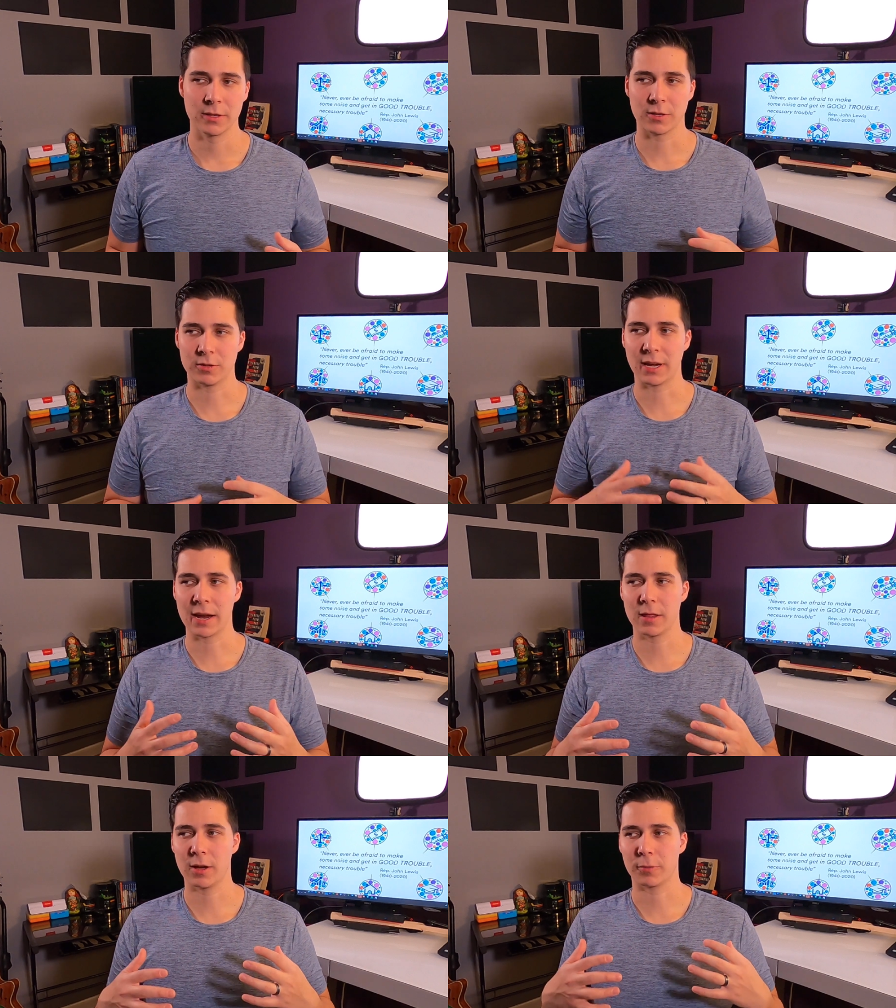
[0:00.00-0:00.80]
So
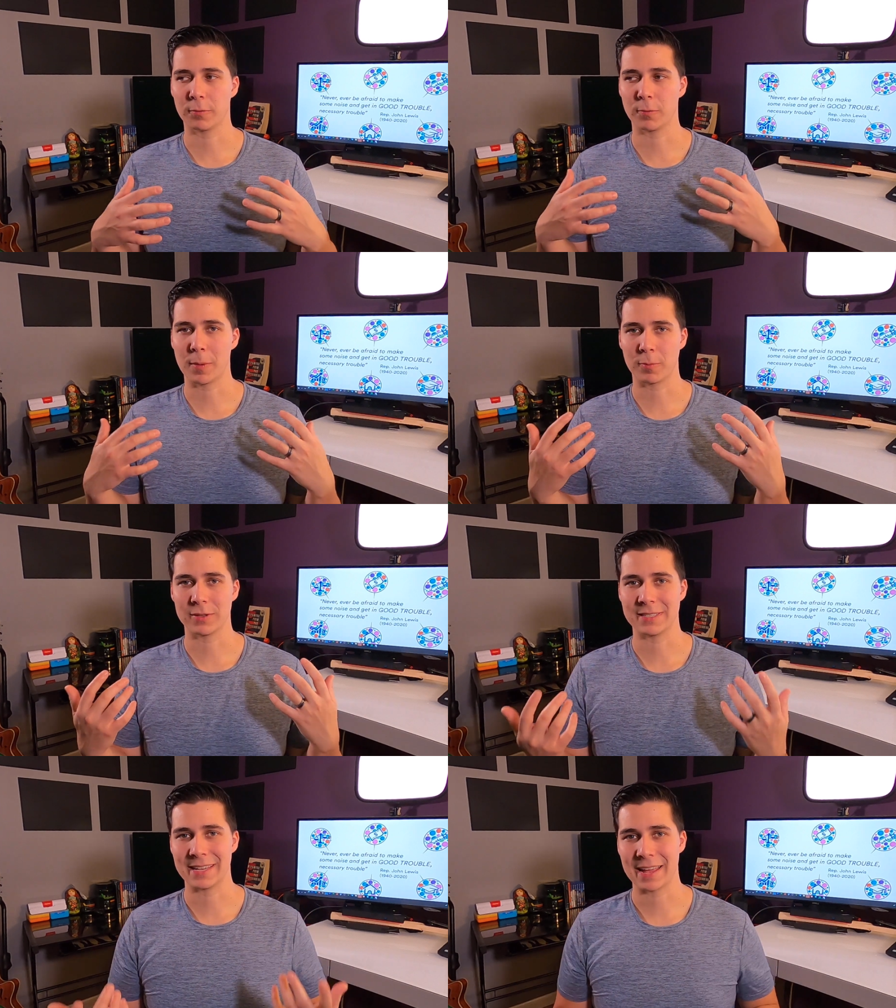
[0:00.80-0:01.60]
dialogue
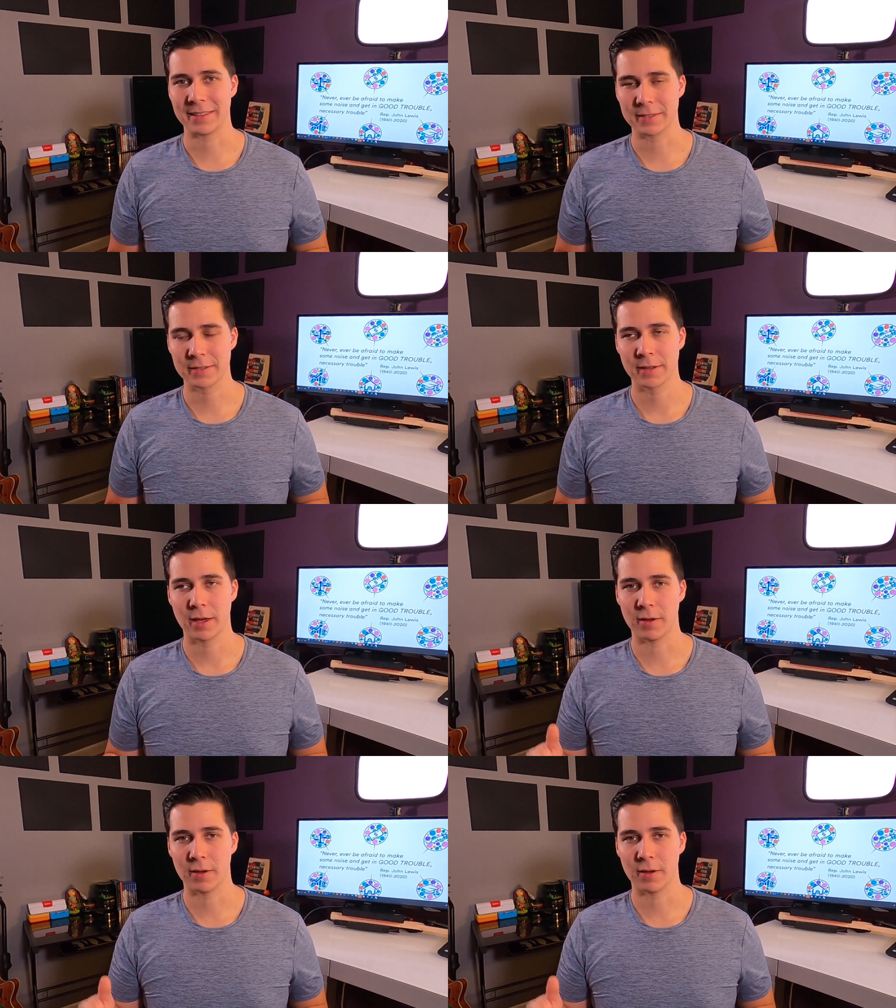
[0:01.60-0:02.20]
represents